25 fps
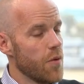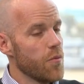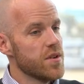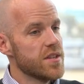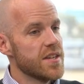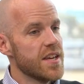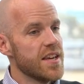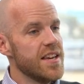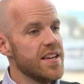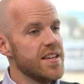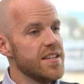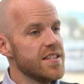I
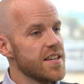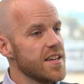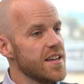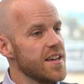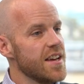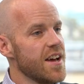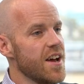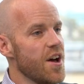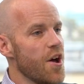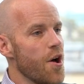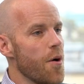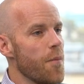won't say
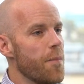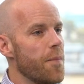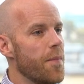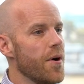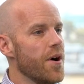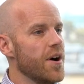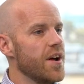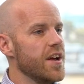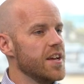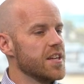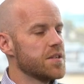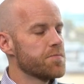easy,
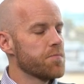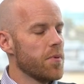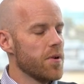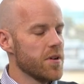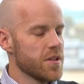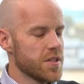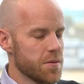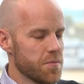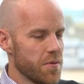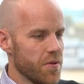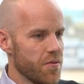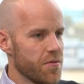but it's
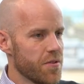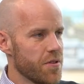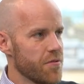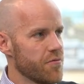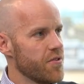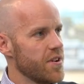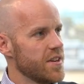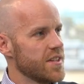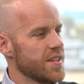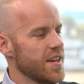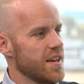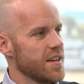possible for the
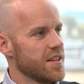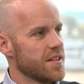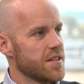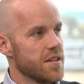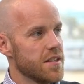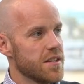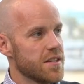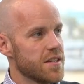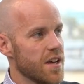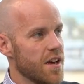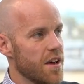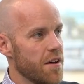threat
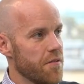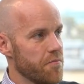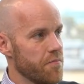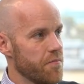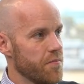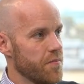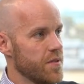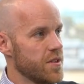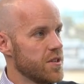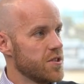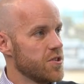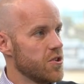actors
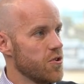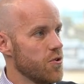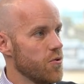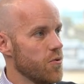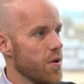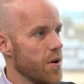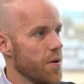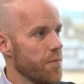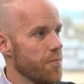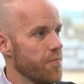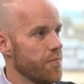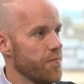
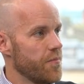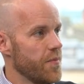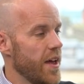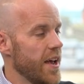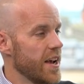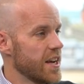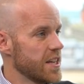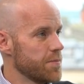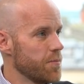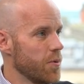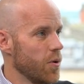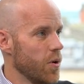to
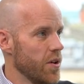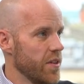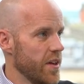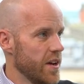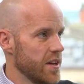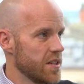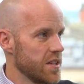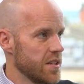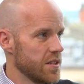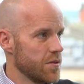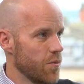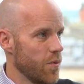exploit
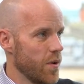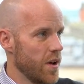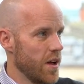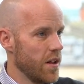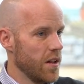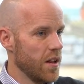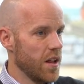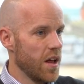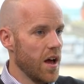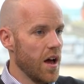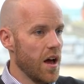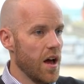that as
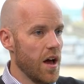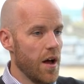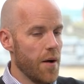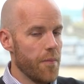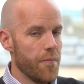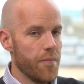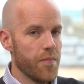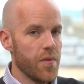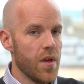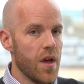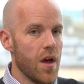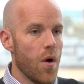well.
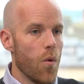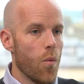Yeah.